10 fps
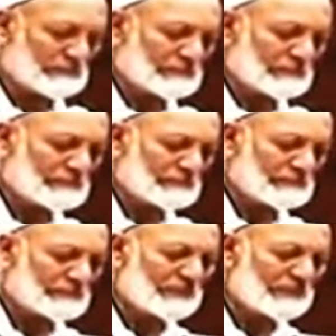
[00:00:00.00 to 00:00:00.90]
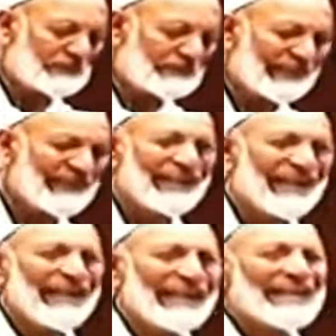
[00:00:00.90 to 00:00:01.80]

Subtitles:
Nobody speaks.